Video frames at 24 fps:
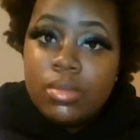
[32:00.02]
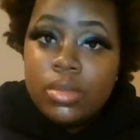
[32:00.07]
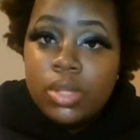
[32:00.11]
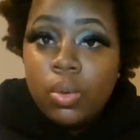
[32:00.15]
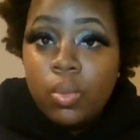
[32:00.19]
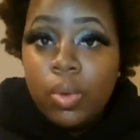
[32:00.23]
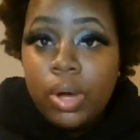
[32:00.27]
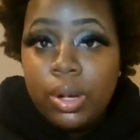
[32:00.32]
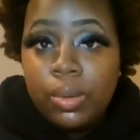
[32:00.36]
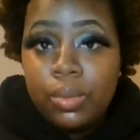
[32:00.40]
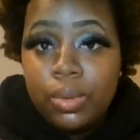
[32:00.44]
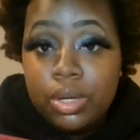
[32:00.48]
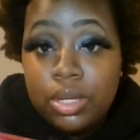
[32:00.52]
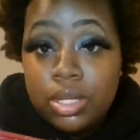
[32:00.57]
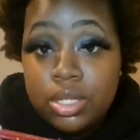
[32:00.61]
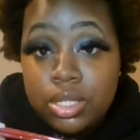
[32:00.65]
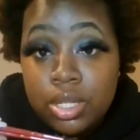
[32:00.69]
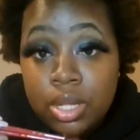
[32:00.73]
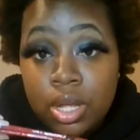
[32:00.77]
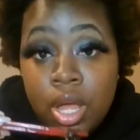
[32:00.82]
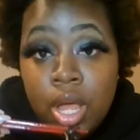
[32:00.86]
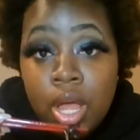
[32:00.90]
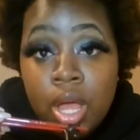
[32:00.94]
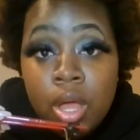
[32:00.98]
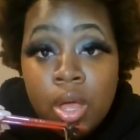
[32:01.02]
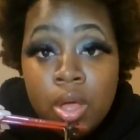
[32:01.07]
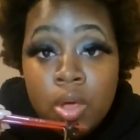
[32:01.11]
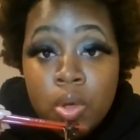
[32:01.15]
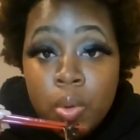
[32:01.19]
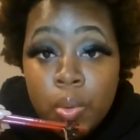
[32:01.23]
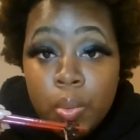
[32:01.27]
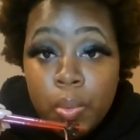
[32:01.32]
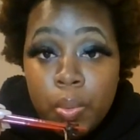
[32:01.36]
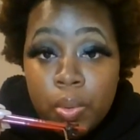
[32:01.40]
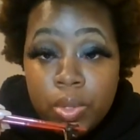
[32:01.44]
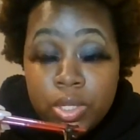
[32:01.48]
what it was.
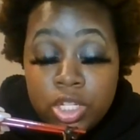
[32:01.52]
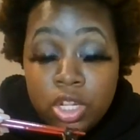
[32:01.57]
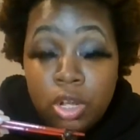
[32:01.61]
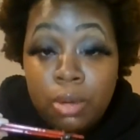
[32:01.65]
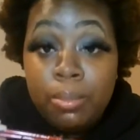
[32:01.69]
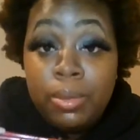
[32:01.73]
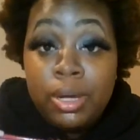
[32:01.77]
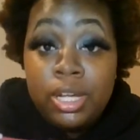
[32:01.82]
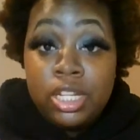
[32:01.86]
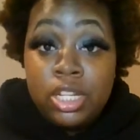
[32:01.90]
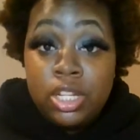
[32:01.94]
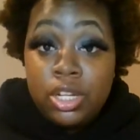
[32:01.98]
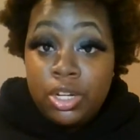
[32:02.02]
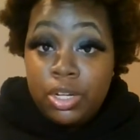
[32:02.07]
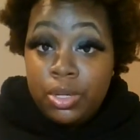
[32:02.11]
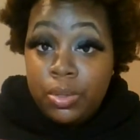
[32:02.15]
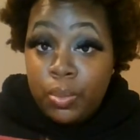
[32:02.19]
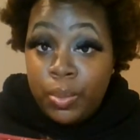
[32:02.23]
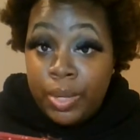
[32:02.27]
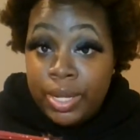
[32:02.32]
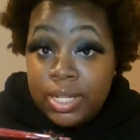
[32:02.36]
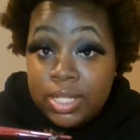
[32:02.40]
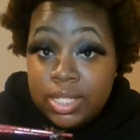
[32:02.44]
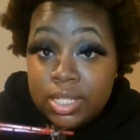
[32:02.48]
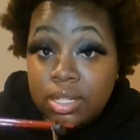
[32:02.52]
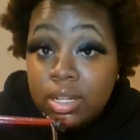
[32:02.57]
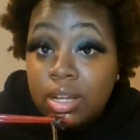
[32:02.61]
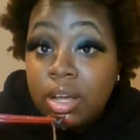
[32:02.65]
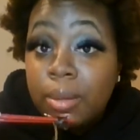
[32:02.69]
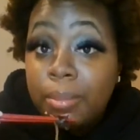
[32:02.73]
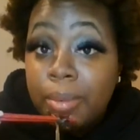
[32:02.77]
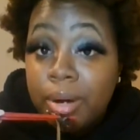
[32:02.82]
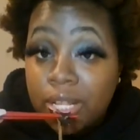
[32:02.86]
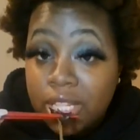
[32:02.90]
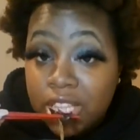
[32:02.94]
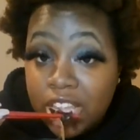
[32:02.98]
So mother waits till her
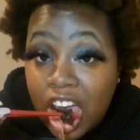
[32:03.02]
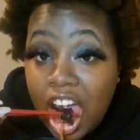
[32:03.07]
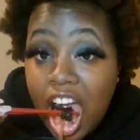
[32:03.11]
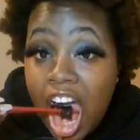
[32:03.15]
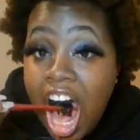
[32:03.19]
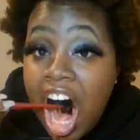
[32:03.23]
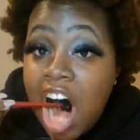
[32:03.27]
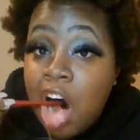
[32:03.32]
birthday.